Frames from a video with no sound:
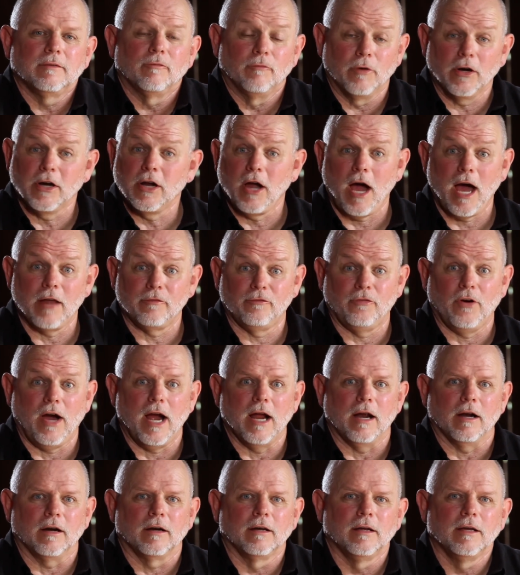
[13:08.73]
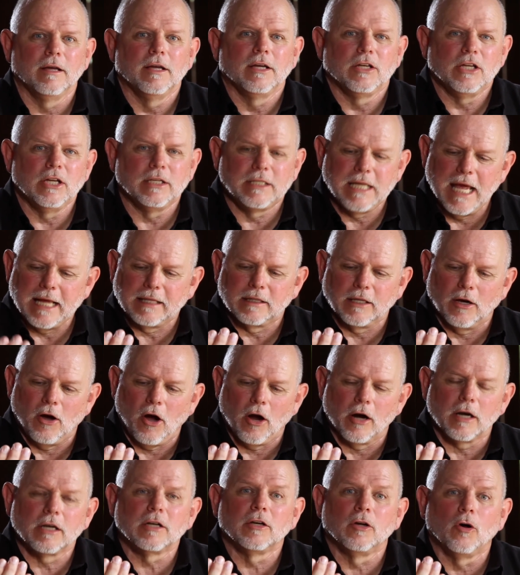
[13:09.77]
Very hot fire. You take the
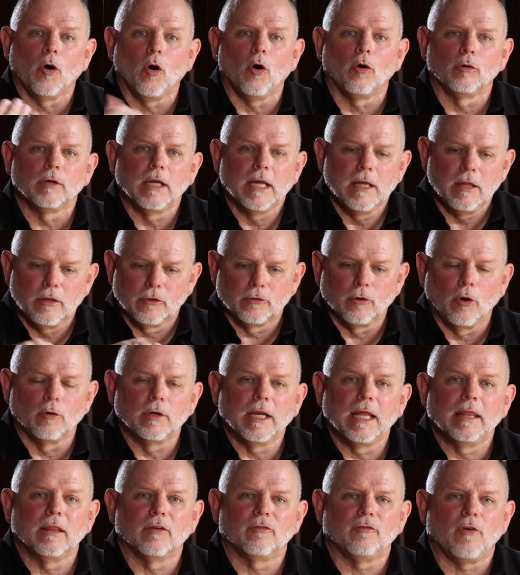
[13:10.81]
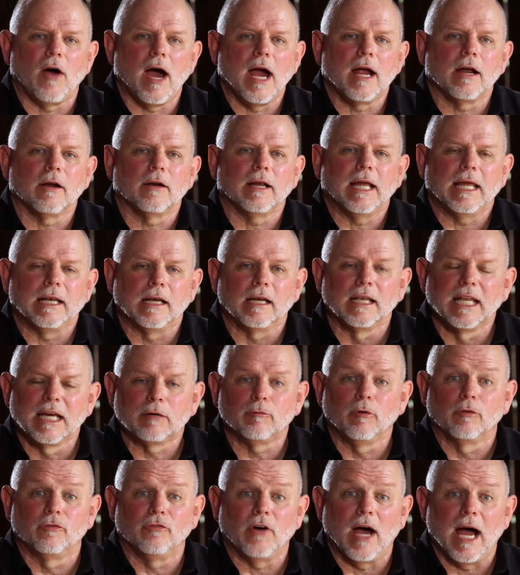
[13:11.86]
hardened gold, throw it in the fire, and it
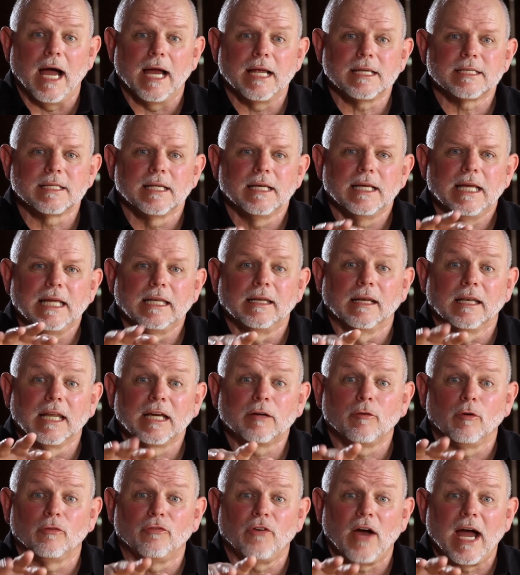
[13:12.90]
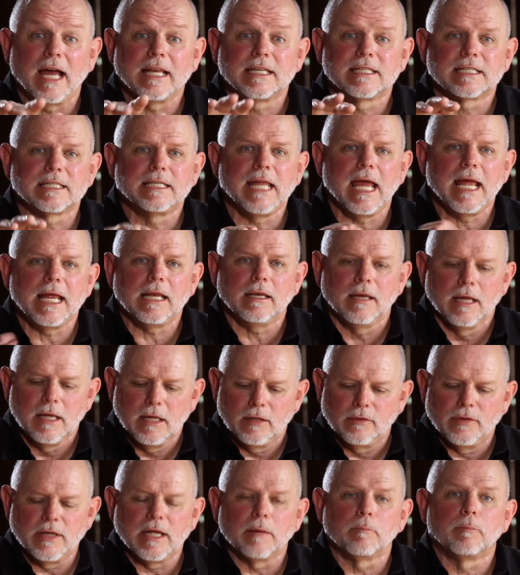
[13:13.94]
liquefies. In a liquefied state,
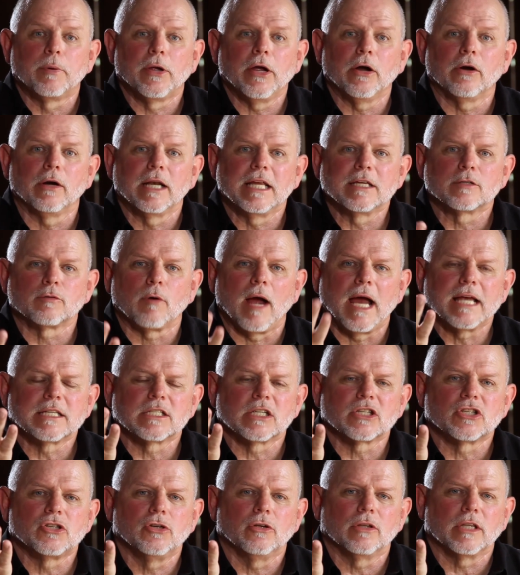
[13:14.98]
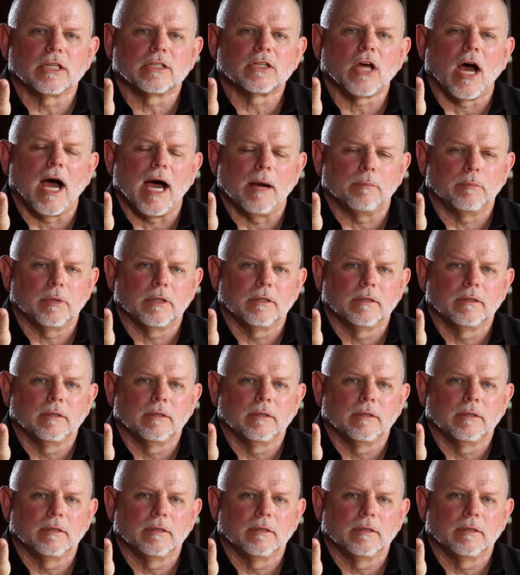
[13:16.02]
the impurities rises to the top.